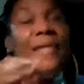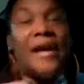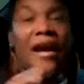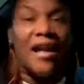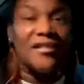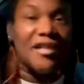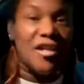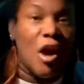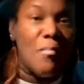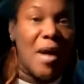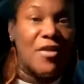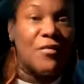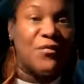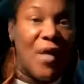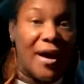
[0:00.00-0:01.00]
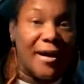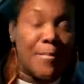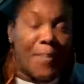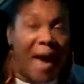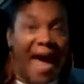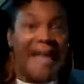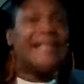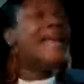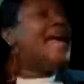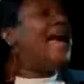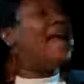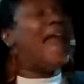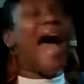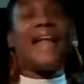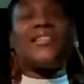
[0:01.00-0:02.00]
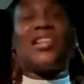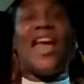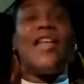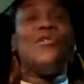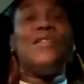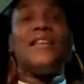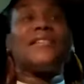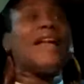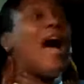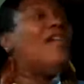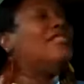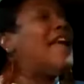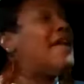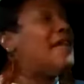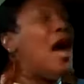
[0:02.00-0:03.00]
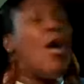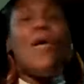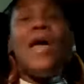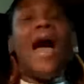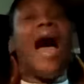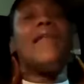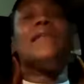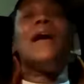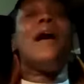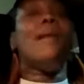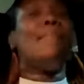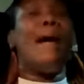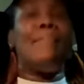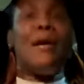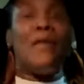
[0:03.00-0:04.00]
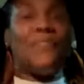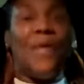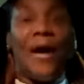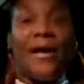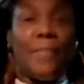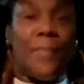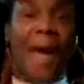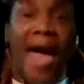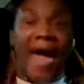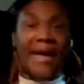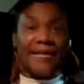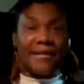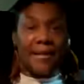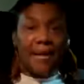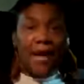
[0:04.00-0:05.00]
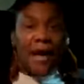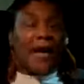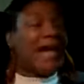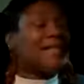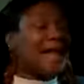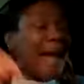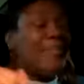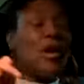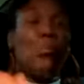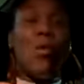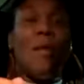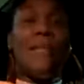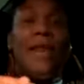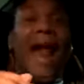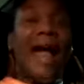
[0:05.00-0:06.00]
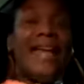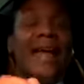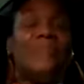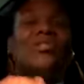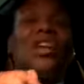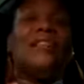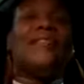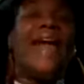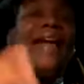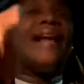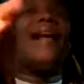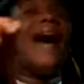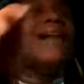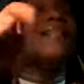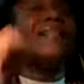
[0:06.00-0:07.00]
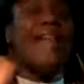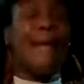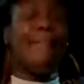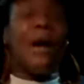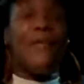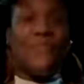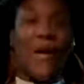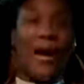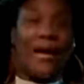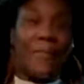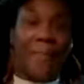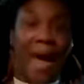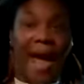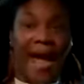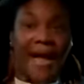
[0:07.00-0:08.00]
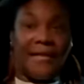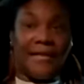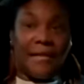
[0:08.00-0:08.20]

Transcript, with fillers: because of your motherfucking past. And I tell you this all day long. I love my motherfucking past because I'm the woman I am today because of that motherfucking well, hold on. What past. you say?